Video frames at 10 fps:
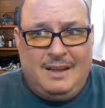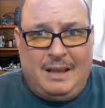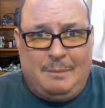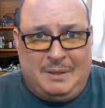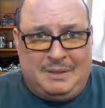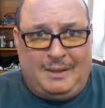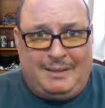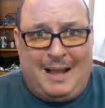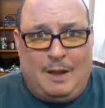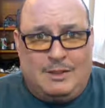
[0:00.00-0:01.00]
and build
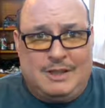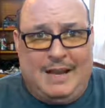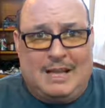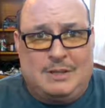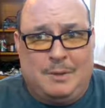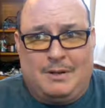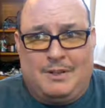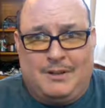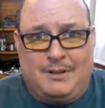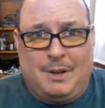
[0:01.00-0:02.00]
1,000
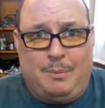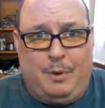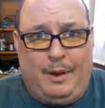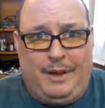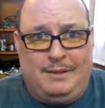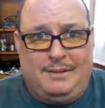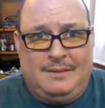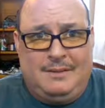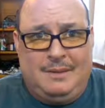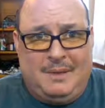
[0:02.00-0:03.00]
experts in SharePoint
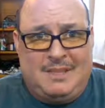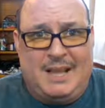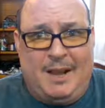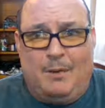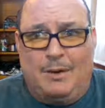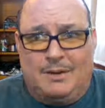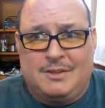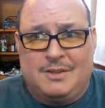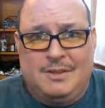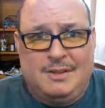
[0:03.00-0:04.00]
to be site
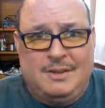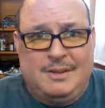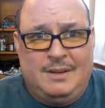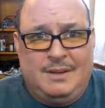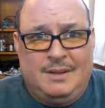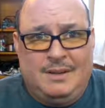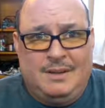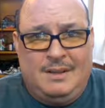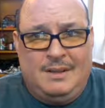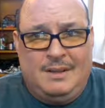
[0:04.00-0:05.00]
owners?
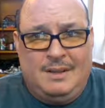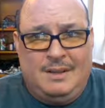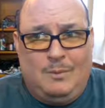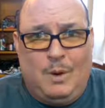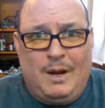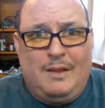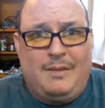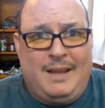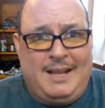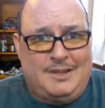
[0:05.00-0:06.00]
What do you
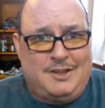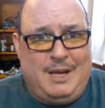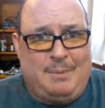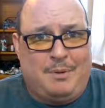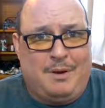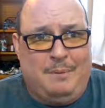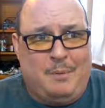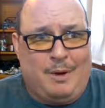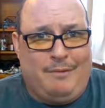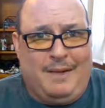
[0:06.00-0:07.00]
think is cheaper and
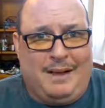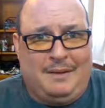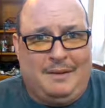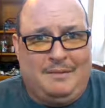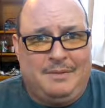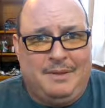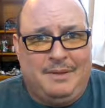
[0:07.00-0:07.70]
more effective?